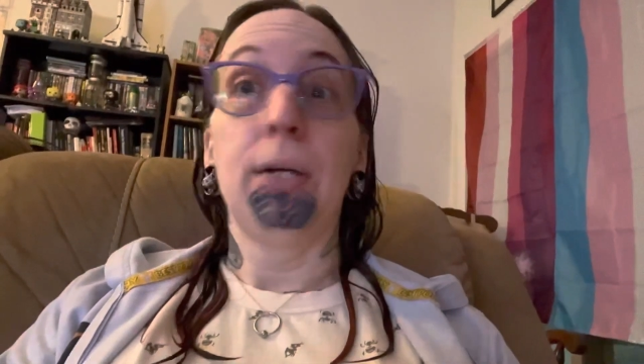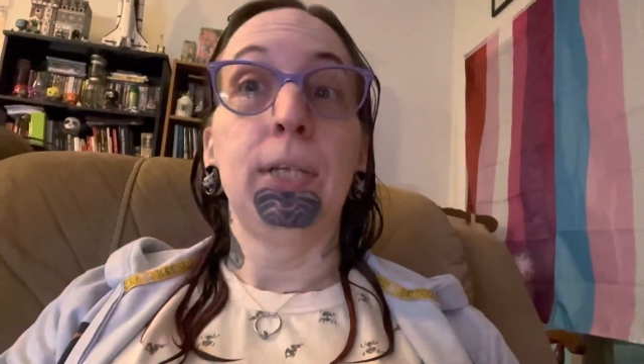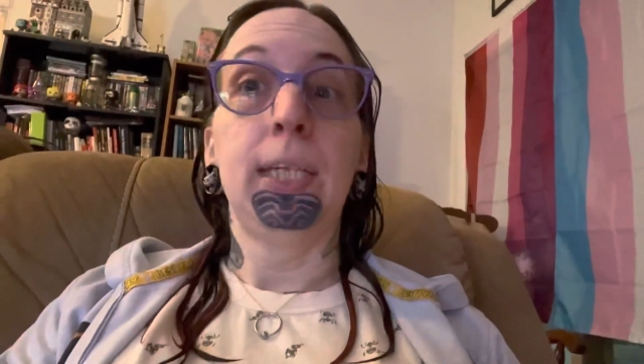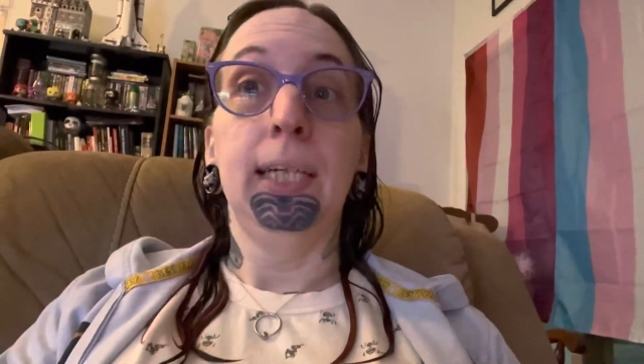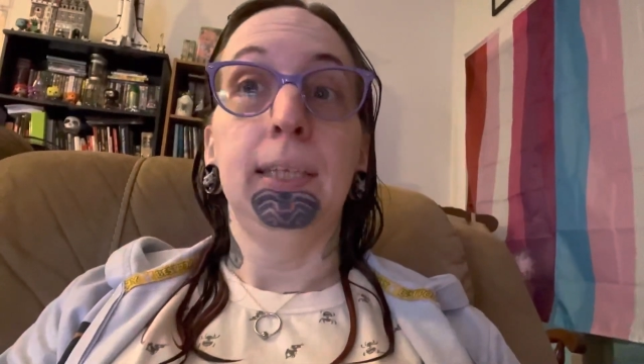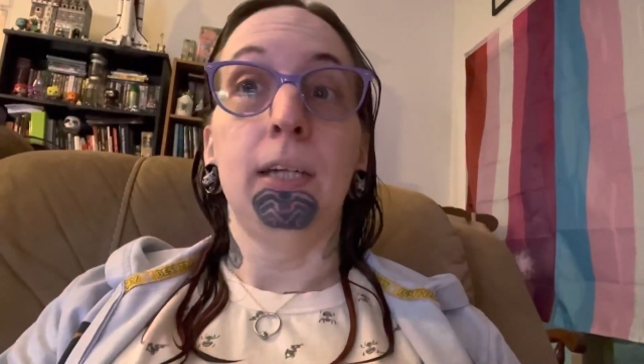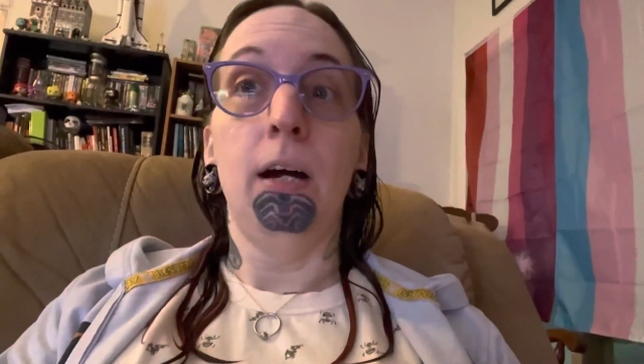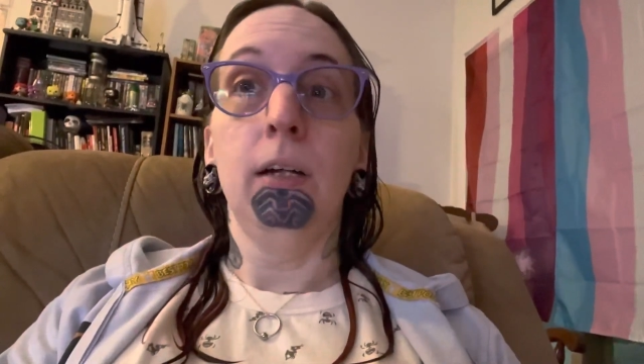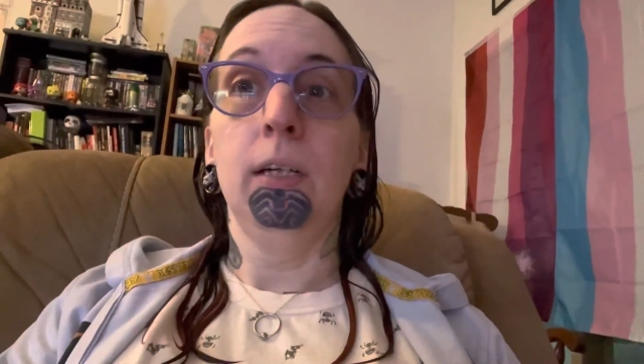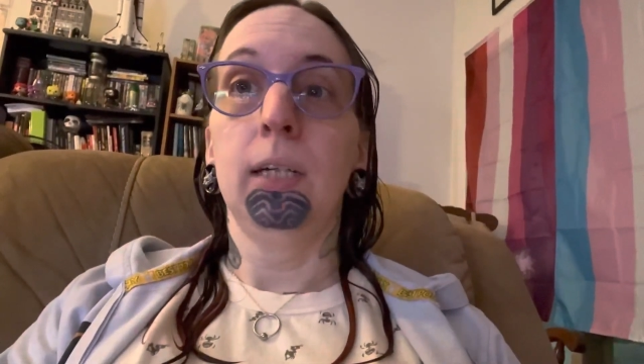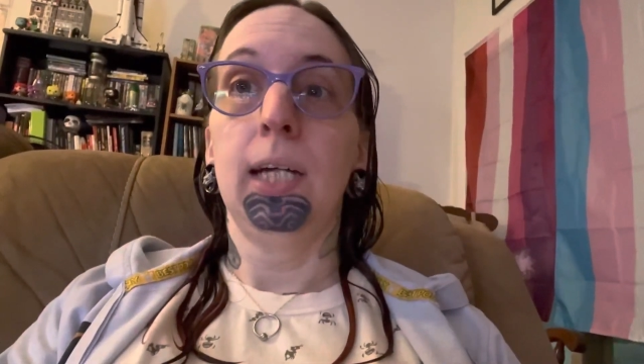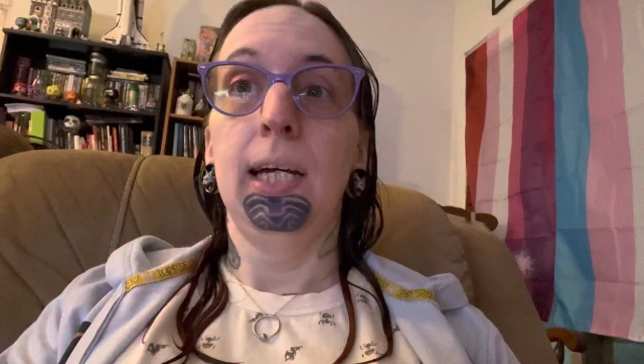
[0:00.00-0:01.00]
out the
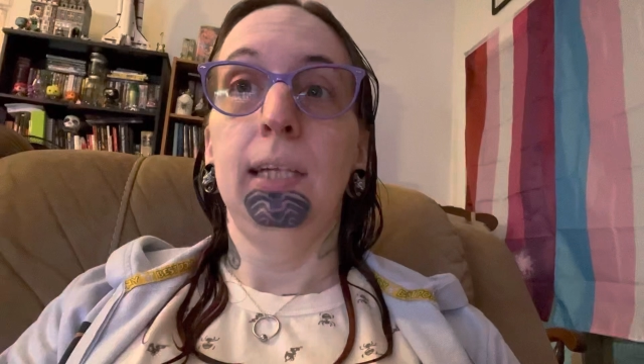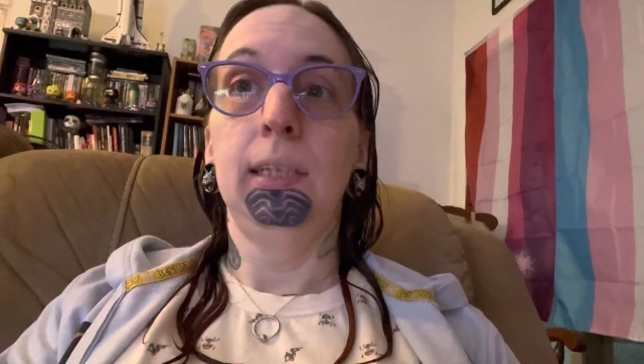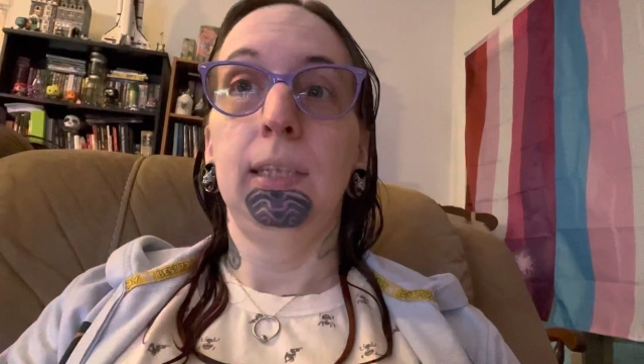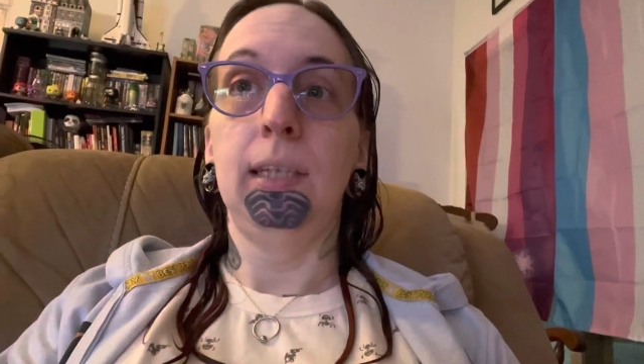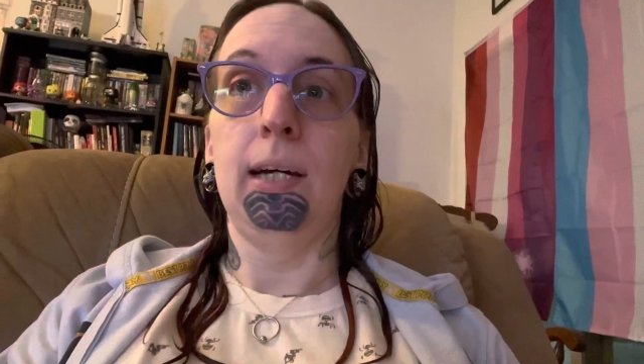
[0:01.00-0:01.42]
TikTok, and